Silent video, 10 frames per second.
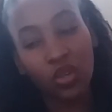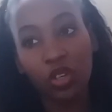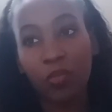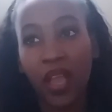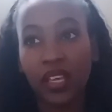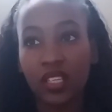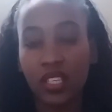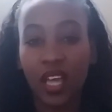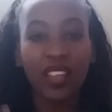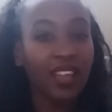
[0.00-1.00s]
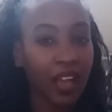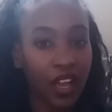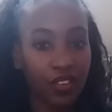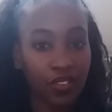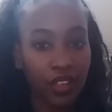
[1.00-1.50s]
or look back into that, that
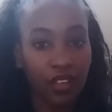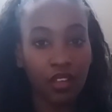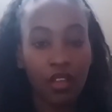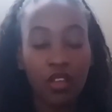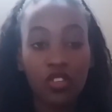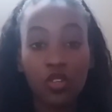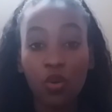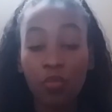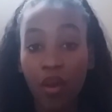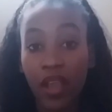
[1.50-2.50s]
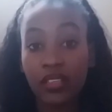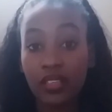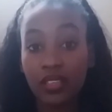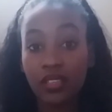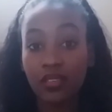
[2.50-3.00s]
kind of thing. So
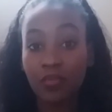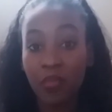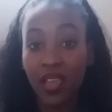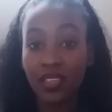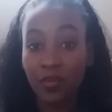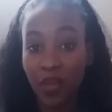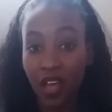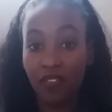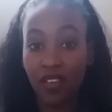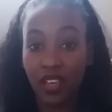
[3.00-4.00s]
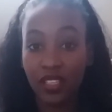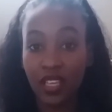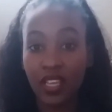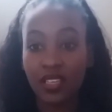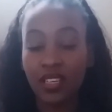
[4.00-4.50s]
practice makes perfect.
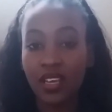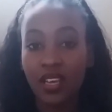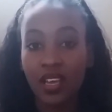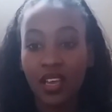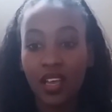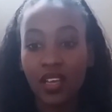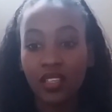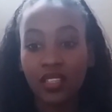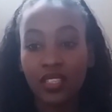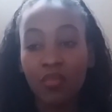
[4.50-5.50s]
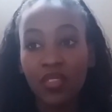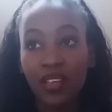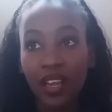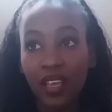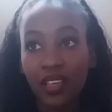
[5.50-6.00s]
And
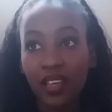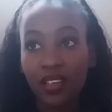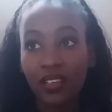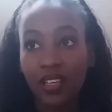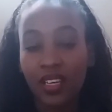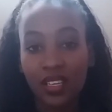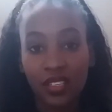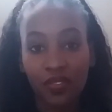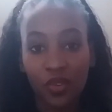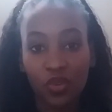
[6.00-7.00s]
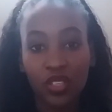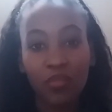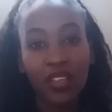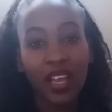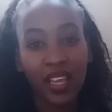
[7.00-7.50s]
something like an interview or
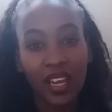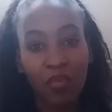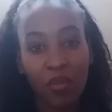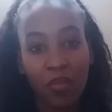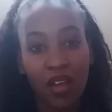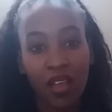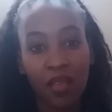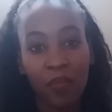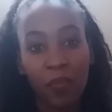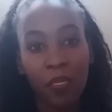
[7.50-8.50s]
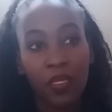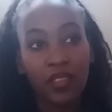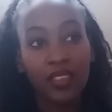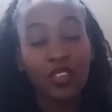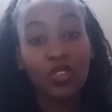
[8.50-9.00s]
something like an MMI,
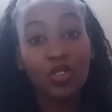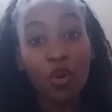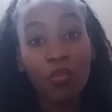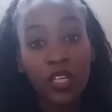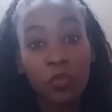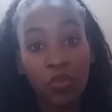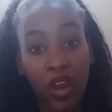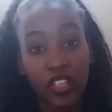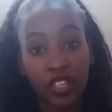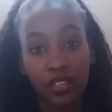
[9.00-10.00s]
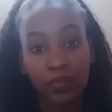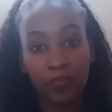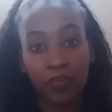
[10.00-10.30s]
there's so much pressure.